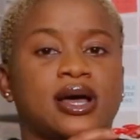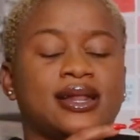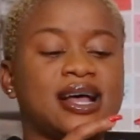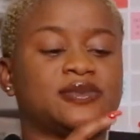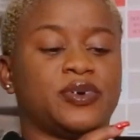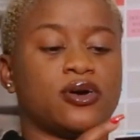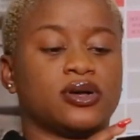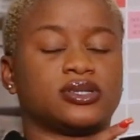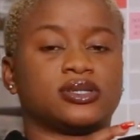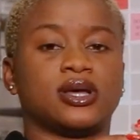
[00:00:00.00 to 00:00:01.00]
And that's
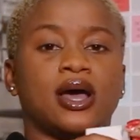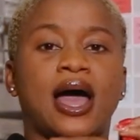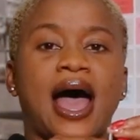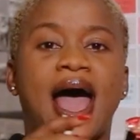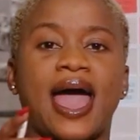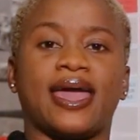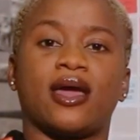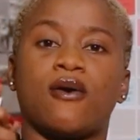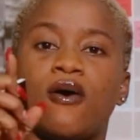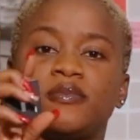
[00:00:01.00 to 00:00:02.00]
because I
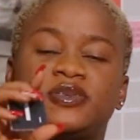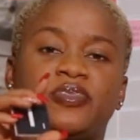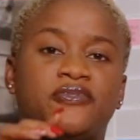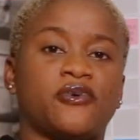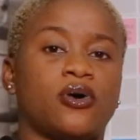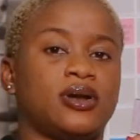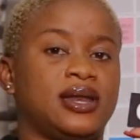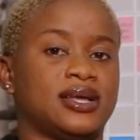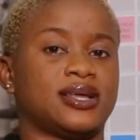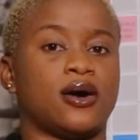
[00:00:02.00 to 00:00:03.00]
comes before
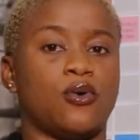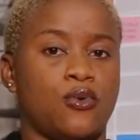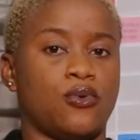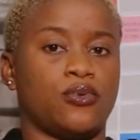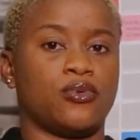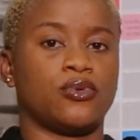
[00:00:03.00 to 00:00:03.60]
letter O.